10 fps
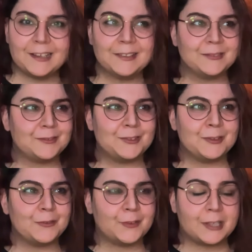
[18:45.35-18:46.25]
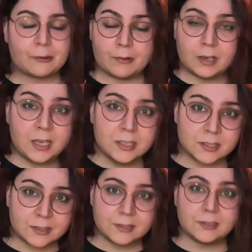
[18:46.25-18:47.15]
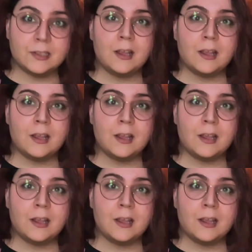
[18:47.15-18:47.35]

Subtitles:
and 2 different religions.